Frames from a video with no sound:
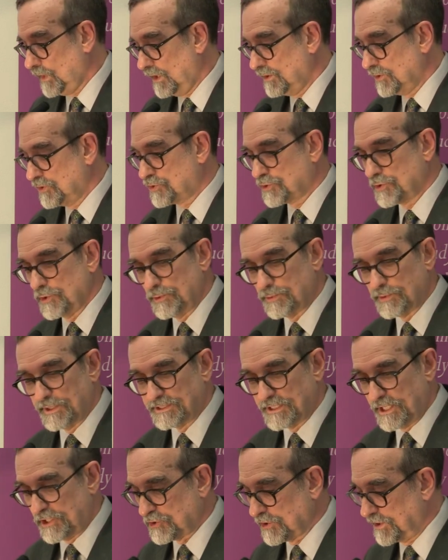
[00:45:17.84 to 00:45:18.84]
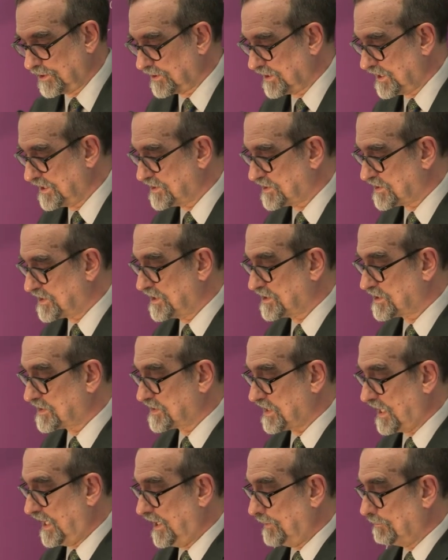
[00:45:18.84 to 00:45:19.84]
True religion
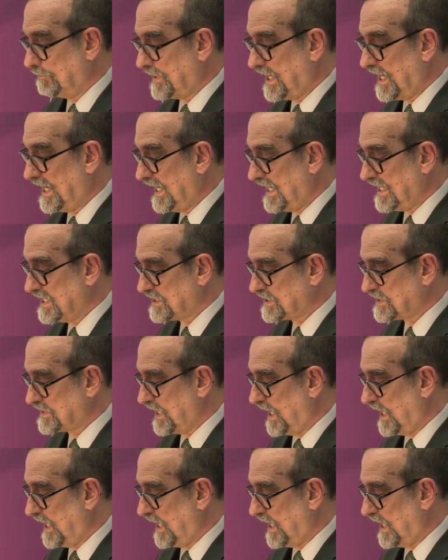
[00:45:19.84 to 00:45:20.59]
consists in pious